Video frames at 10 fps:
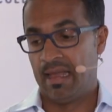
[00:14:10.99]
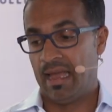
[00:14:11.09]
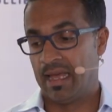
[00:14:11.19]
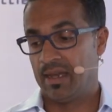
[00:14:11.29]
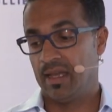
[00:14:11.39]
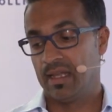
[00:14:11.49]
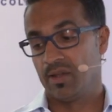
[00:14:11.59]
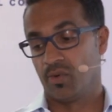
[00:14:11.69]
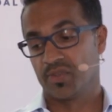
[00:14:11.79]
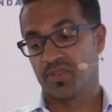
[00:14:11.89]
And
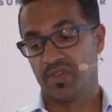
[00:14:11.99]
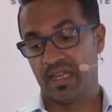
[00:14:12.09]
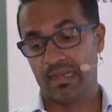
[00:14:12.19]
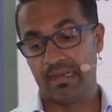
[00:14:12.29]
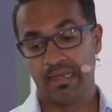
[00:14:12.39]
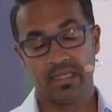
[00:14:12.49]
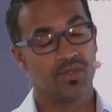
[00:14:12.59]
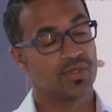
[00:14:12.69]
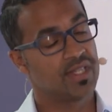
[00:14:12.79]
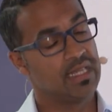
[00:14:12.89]
also then
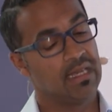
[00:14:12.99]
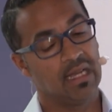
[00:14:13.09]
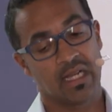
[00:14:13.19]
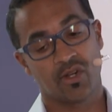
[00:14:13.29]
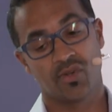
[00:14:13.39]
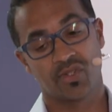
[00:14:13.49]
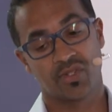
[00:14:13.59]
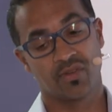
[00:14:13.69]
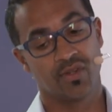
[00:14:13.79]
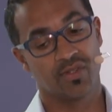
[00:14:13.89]
you see a
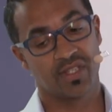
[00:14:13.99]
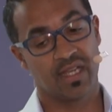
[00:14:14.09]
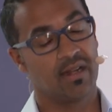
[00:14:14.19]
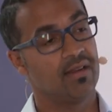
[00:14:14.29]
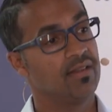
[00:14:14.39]
cost of goods here